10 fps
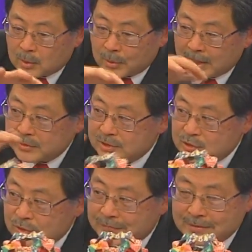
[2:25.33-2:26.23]
around the
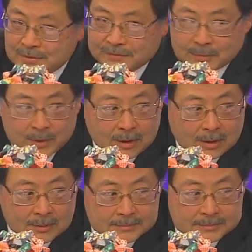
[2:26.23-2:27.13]
surface of the
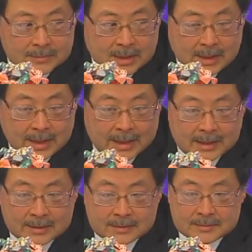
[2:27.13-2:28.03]
ball.
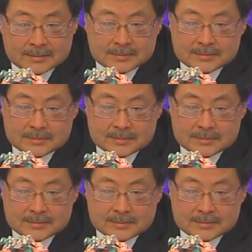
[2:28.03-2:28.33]
And,